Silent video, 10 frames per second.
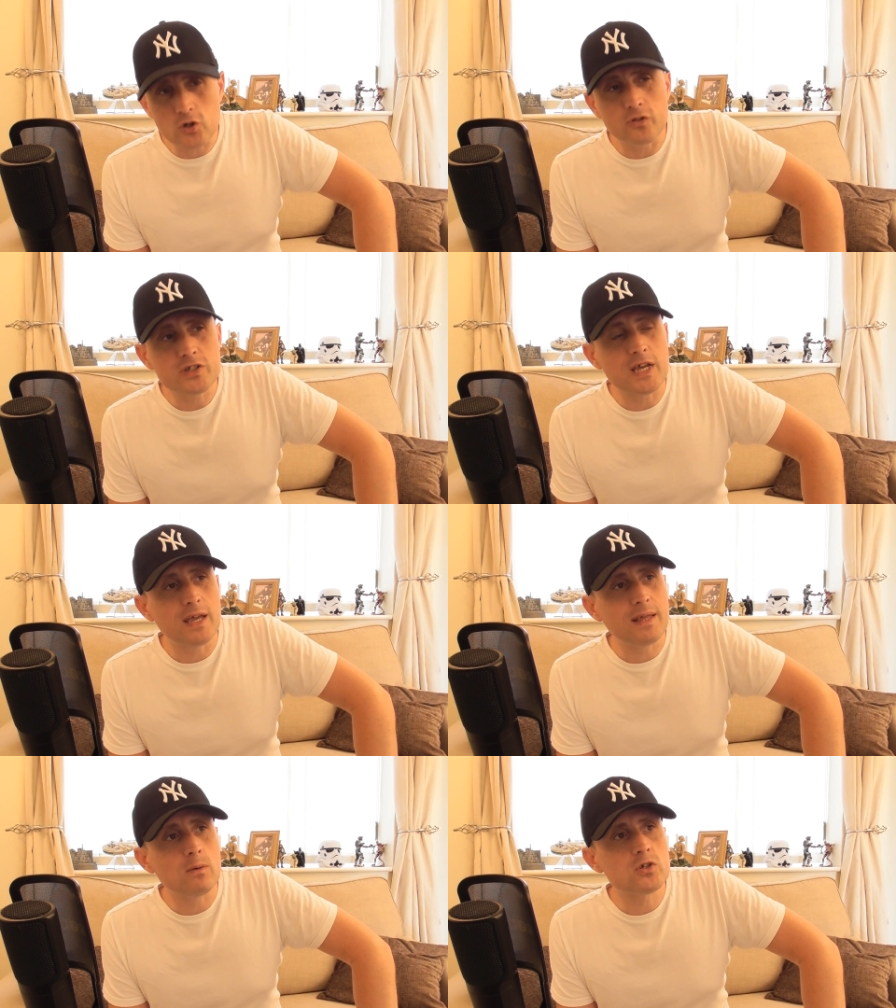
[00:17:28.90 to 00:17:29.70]
was on the
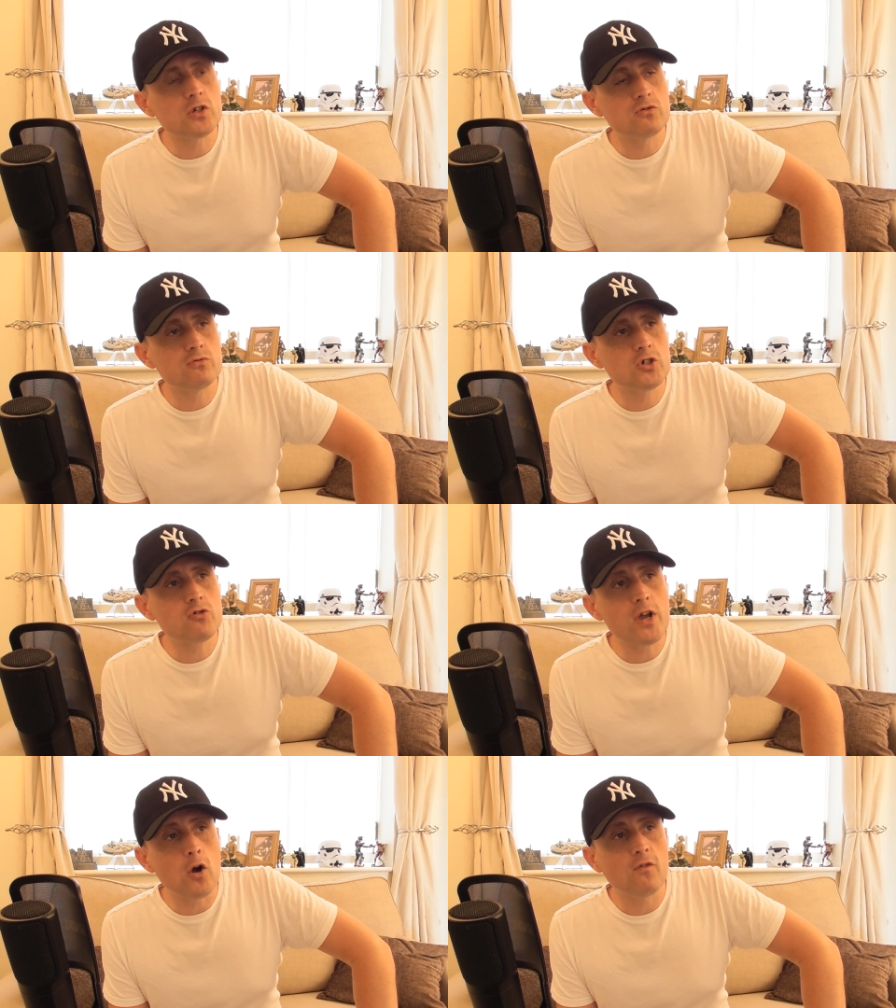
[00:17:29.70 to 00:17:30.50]
tape. That was
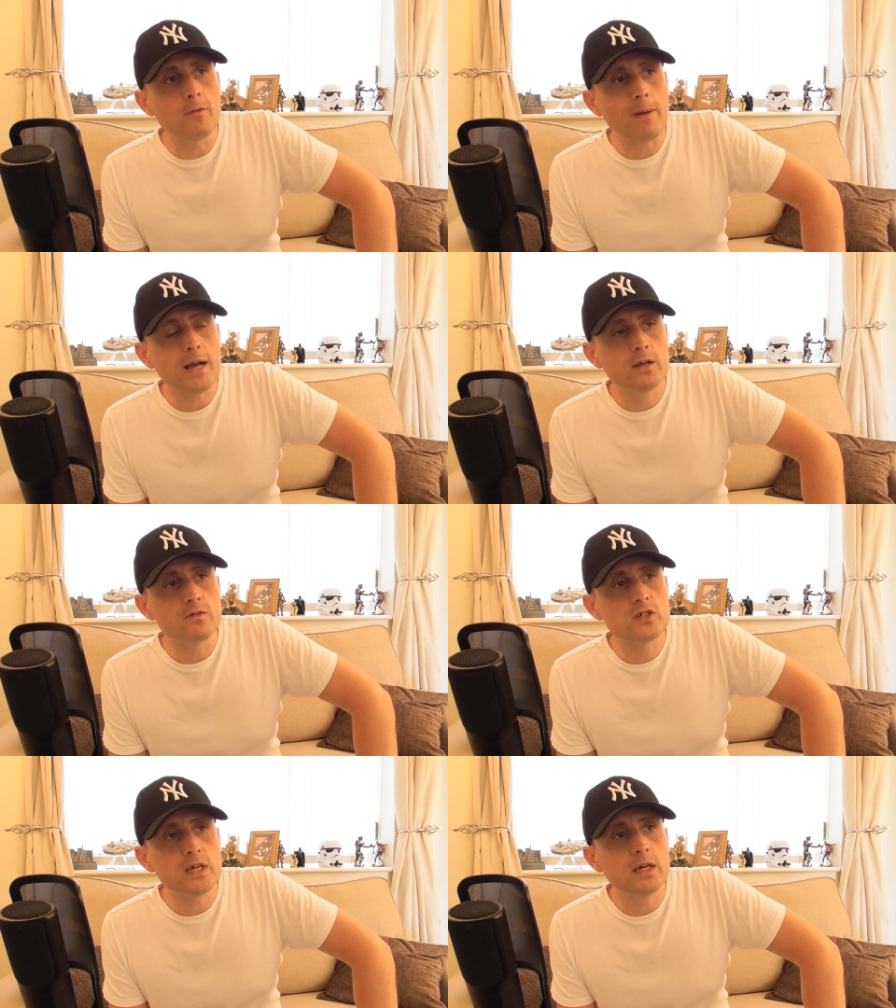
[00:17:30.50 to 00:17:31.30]
straight off the back
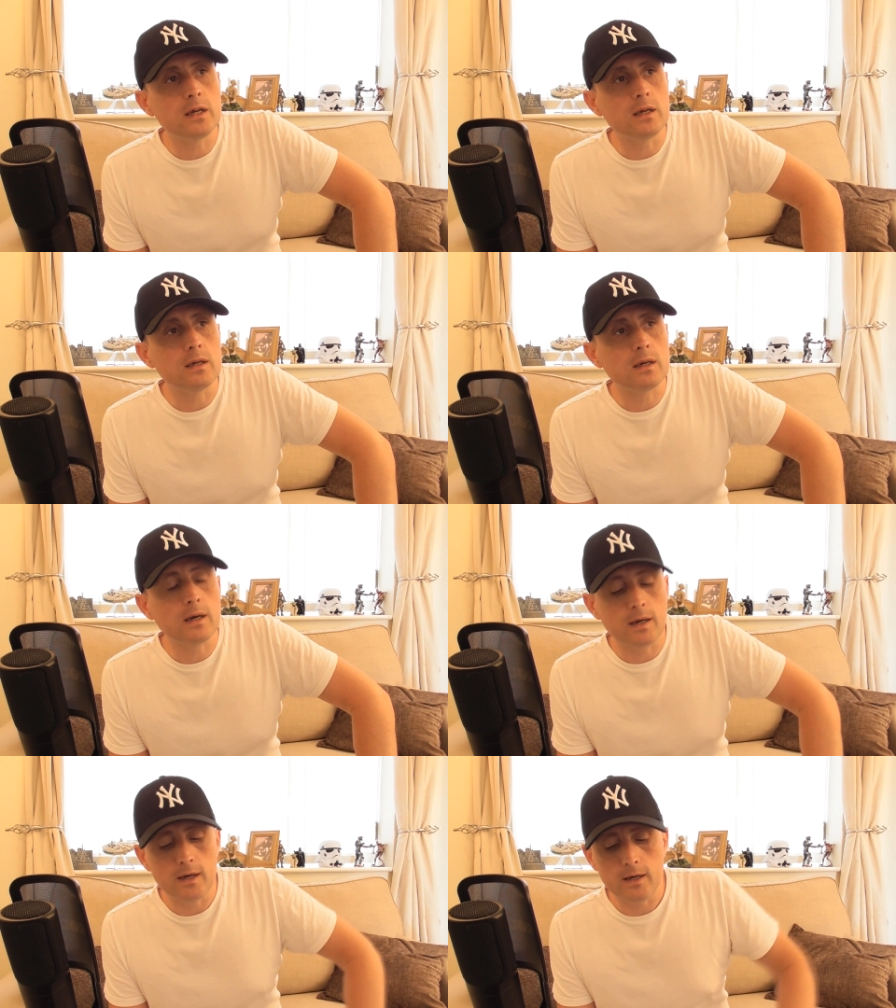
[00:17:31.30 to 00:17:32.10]
of seeing
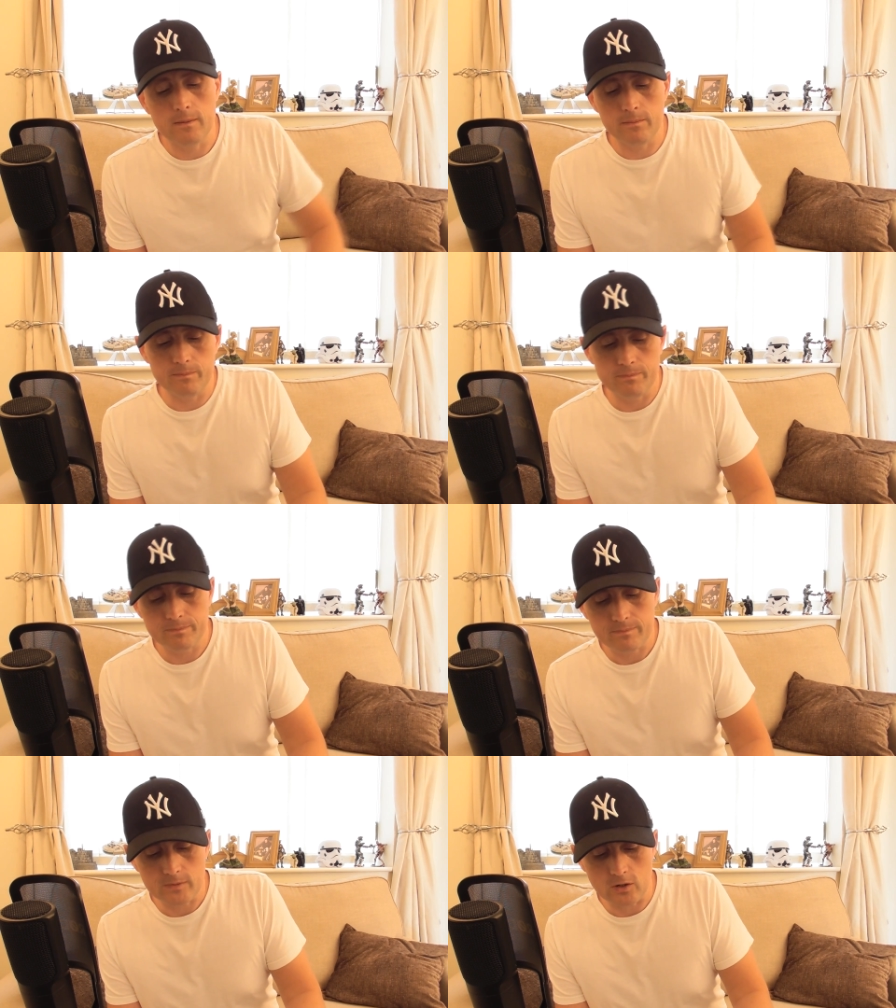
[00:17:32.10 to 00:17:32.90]

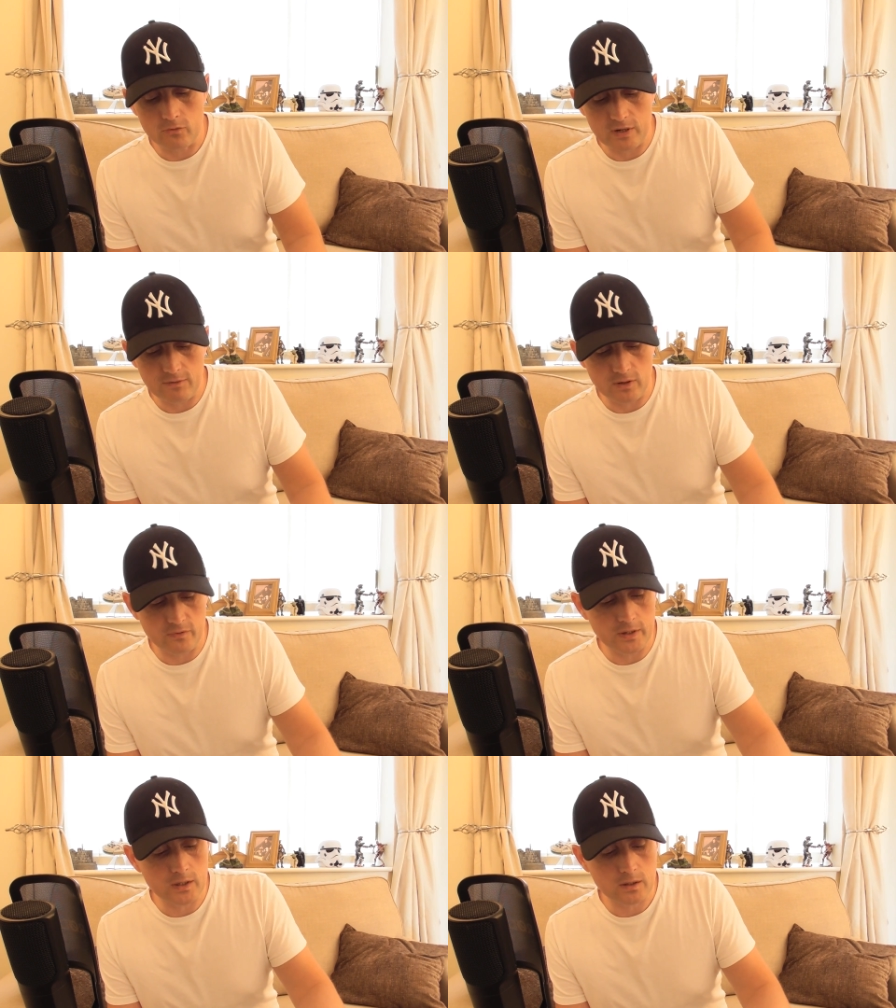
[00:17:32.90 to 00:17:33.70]
Unravel, I
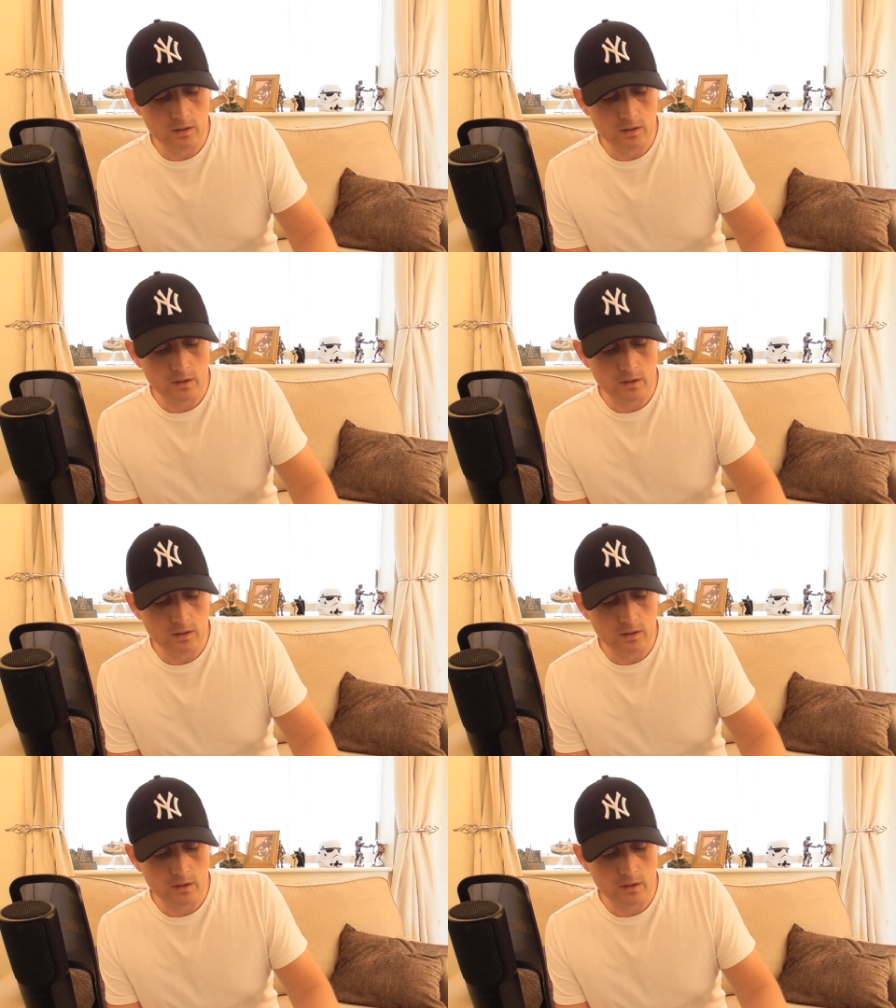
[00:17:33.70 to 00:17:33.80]
think,